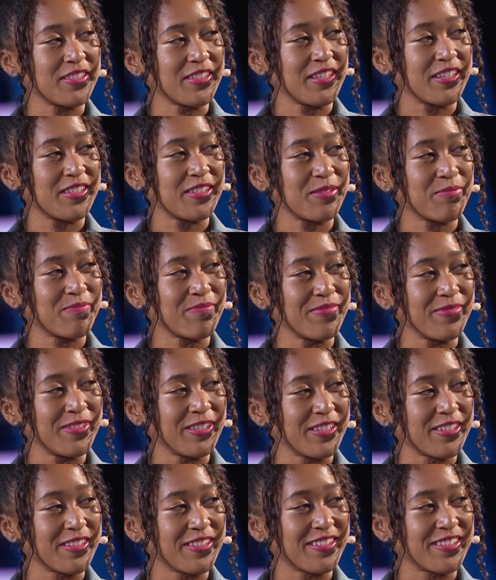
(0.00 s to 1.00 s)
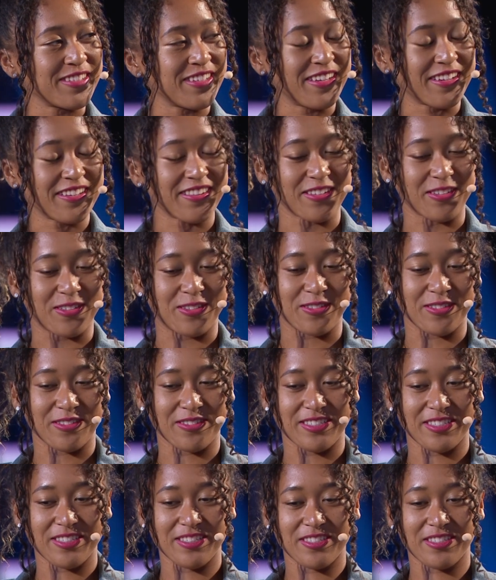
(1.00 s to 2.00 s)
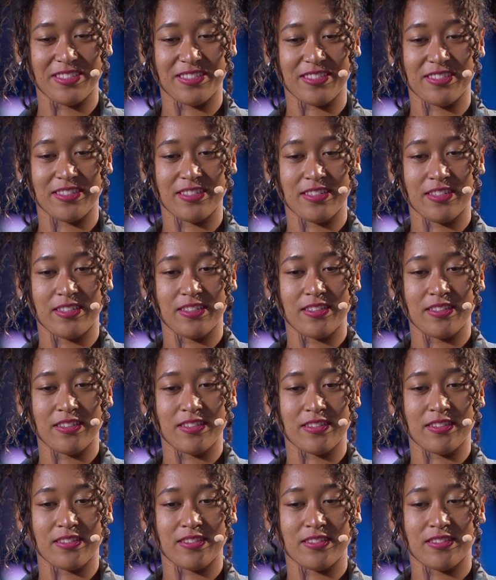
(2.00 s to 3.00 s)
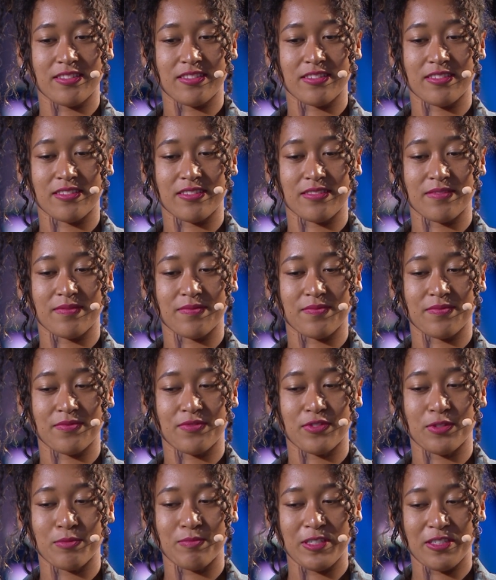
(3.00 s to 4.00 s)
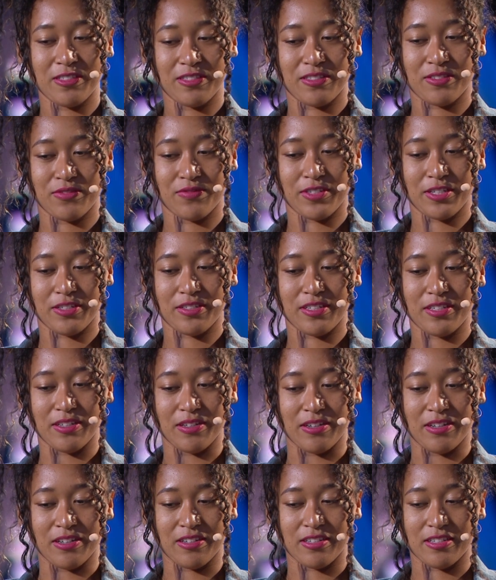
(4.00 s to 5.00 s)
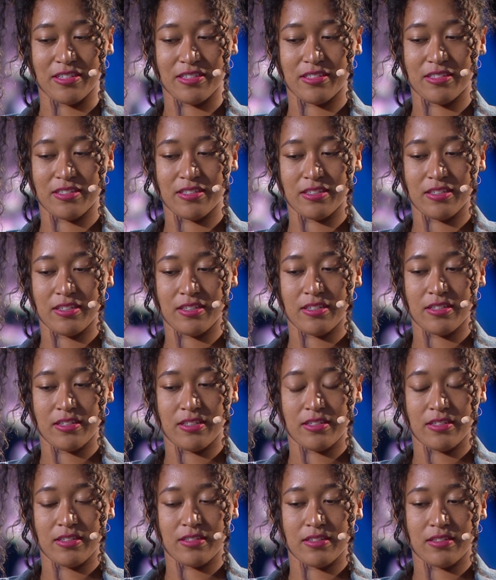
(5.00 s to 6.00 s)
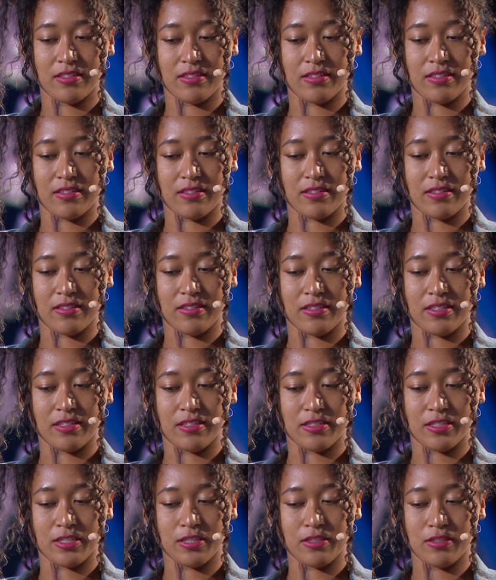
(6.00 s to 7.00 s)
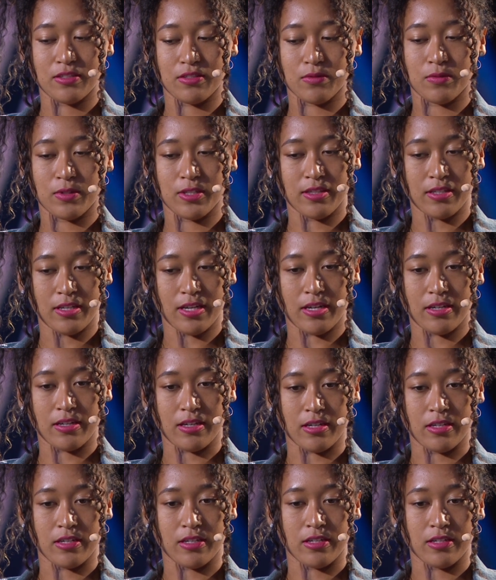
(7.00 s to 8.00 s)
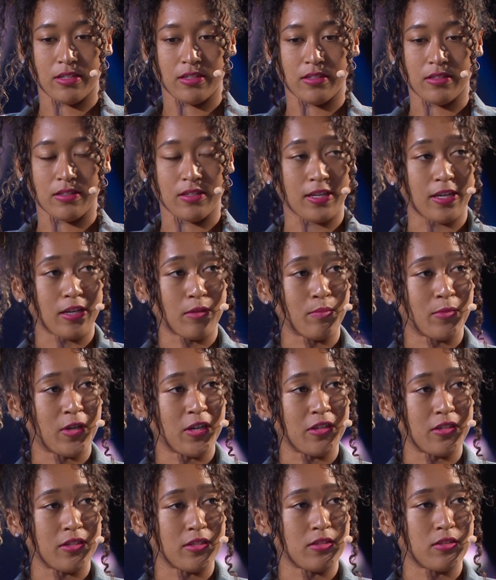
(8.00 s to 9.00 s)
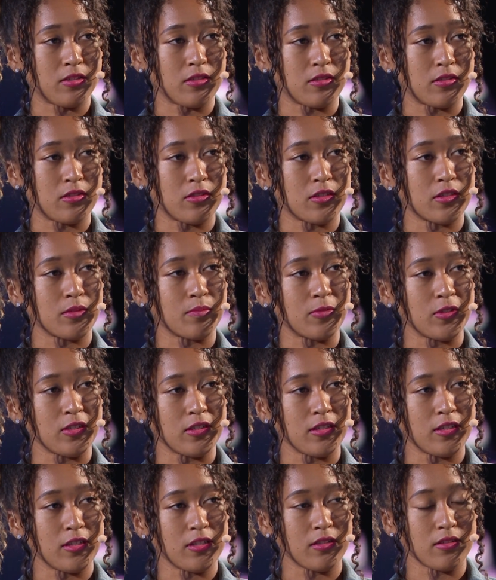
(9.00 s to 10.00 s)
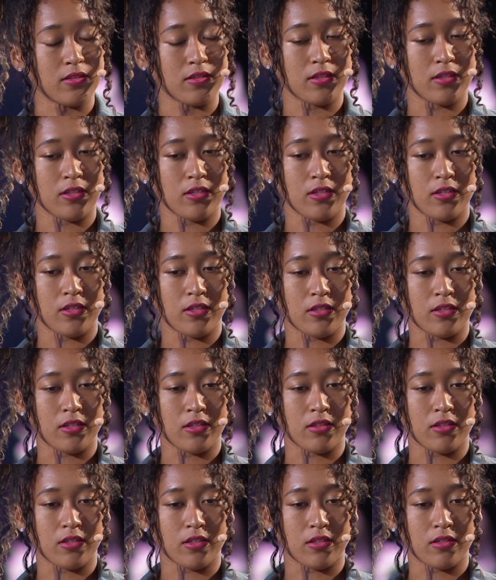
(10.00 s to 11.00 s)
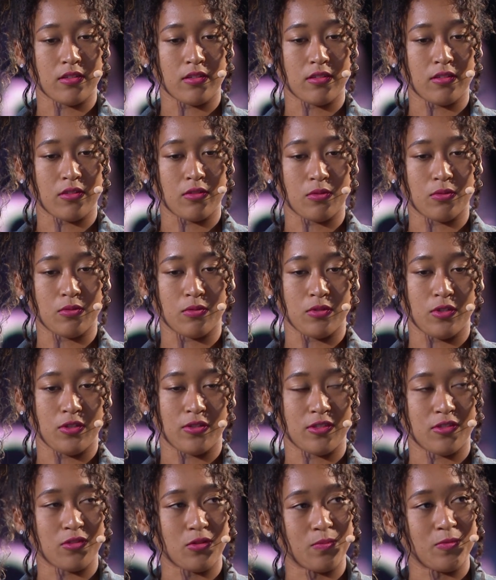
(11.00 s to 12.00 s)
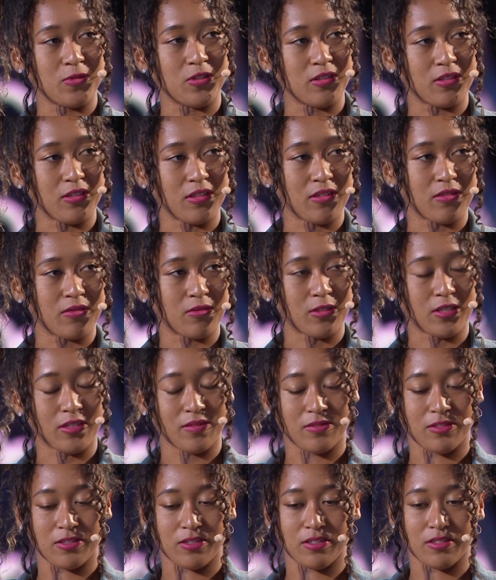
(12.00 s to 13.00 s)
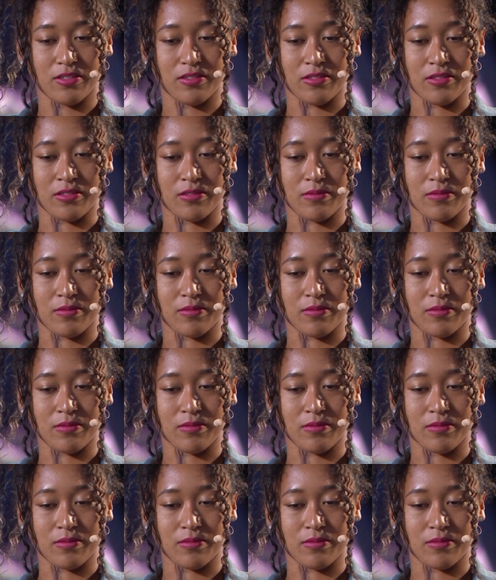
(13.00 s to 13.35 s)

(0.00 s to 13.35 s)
to get up, like, to get the courage. Because for me, it's very odd. Like, she's the one that I, like, admired to start playing. And then the whole US Open thing, whatever.